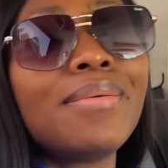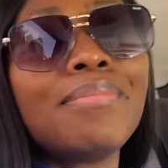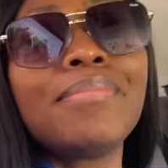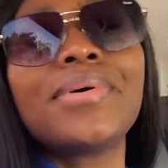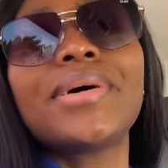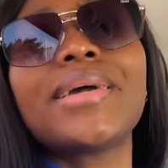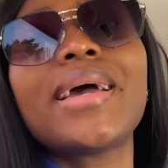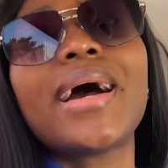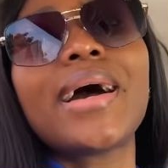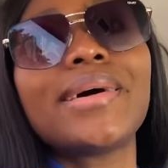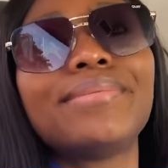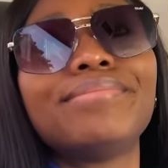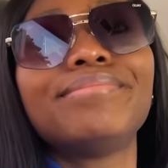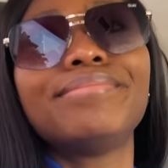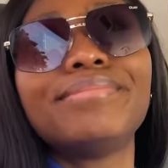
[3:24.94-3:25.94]
But yeah,
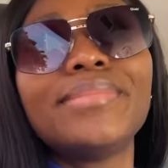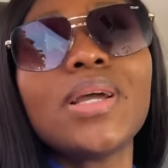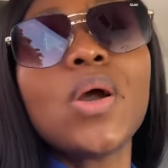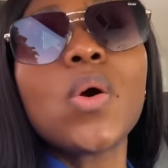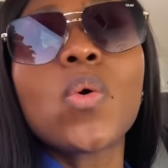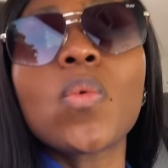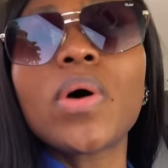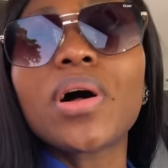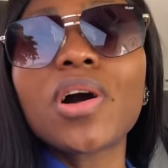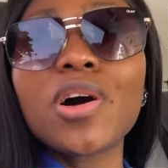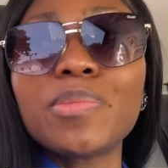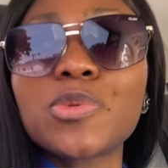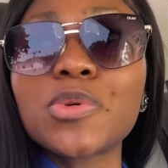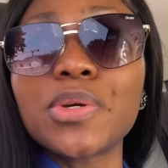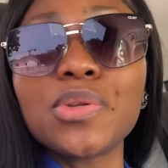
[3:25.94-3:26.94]
welcome
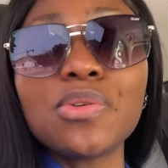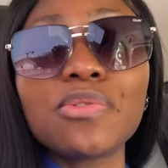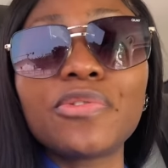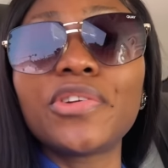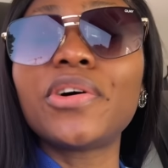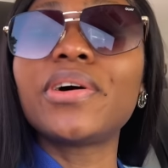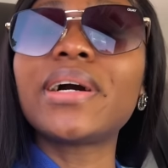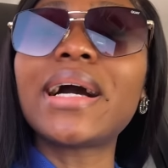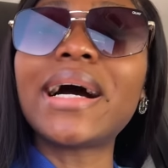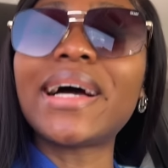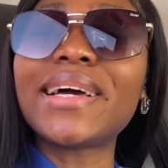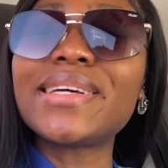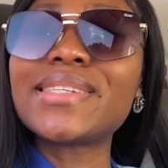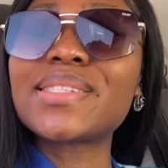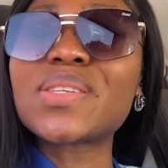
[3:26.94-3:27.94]
to a new vlog,
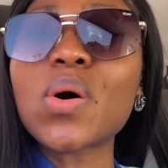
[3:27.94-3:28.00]
guys.